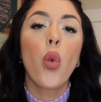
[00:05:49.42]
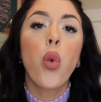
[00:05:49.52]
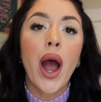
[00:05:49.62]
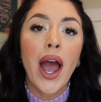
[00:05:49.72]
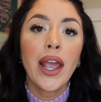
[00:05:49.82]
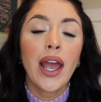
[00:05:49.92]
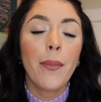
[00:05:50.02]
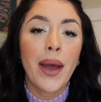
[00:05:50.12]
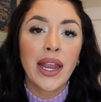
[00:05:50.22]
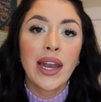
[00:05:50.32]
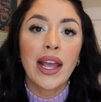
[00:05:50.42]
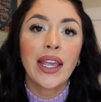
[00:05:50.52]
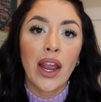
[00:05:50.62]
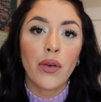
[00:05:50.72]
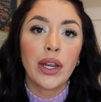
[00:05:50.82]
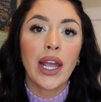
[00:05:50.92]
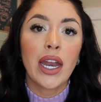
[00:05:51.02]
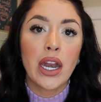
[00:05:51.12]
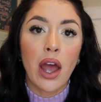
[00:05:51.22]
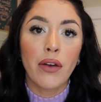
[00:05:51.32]
Why am I not caring
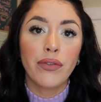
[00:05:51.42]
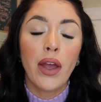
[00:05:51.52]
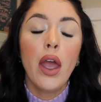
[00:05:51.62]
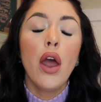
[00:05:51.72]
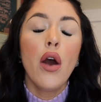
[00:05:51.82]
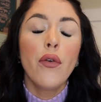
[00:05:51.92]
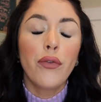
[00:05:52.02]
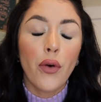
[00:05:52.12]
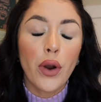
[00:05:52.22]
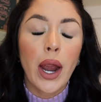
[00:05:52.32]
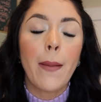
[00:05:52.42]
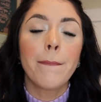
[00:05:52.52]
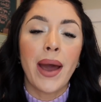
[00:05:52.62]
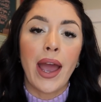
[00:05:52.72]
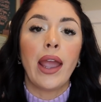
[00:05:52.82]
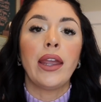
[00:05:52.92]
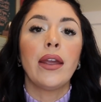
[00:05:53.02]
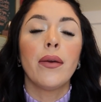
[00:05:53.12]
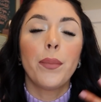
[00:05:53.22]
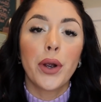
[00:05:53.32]
enough for
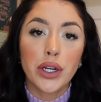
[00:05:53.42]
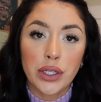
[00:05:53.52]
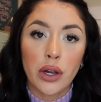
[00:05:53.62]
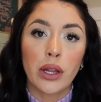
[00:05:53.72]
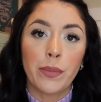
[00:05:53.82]
my personal